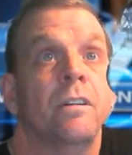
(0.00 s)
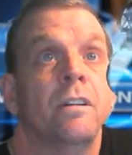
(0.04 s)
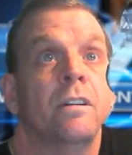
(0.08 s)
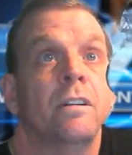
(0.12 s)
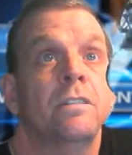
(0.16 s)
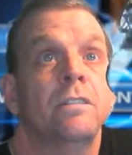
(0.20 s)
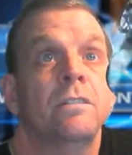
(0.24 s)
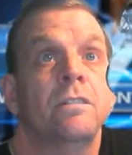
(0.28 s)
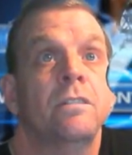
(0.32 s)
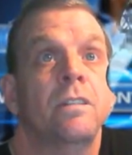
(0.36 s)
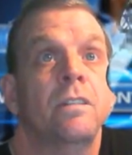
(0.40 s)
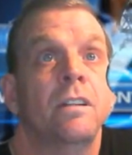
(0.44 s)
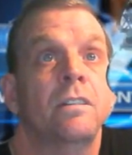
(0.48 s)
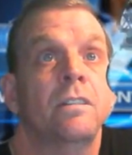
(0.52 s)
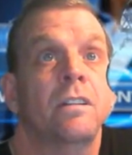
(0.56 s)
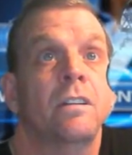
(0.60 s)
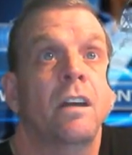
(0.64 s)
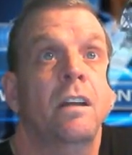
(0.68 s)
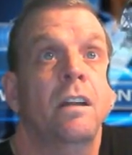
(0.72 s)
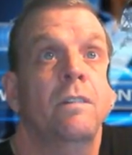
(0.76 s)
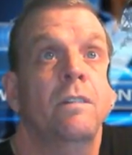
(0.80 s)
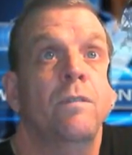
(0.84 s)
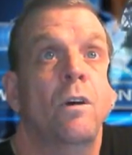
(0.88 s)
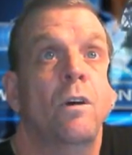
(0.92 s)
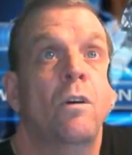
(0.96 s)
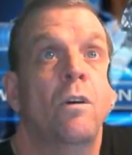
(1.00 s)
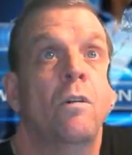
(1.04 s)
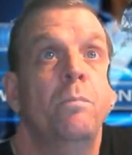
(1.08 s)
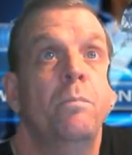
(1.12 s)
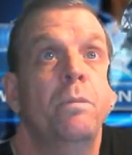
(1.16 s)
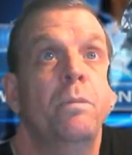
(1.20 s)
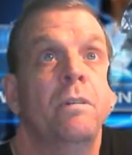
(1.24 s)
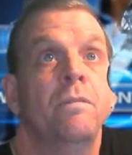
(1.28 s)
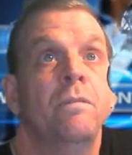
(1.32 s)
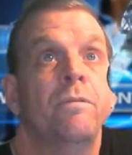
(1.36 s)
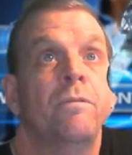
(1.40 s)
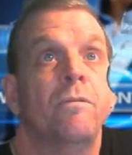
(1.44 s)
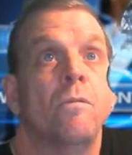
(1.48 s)
It's kind of
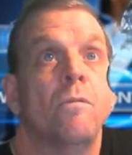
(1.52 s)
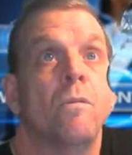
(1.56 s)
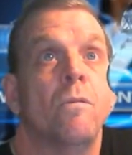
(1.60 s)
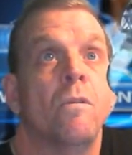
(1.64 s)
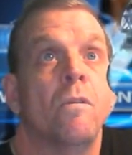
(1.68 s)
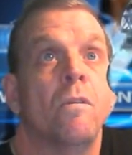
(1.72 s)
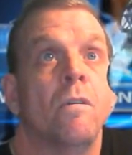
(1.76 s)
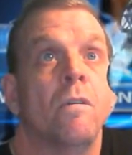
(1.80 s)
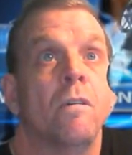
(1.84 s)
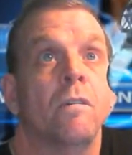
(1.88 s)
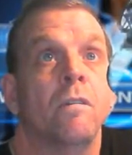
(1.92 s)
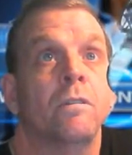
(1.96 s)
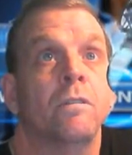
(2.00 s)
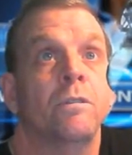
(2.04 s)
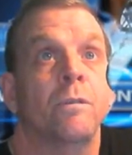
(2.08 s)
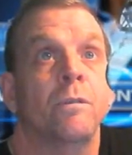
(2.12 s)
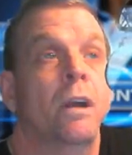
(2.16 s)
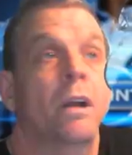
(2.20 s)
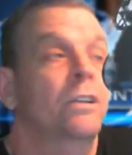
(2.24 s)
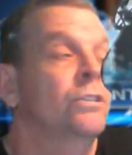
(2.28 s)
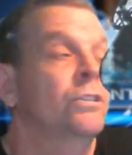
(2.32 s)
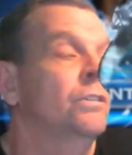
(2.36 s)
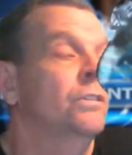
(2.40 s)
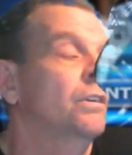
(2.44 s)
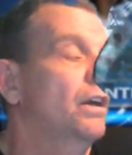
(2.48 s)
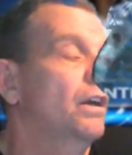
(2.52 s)
open for direction.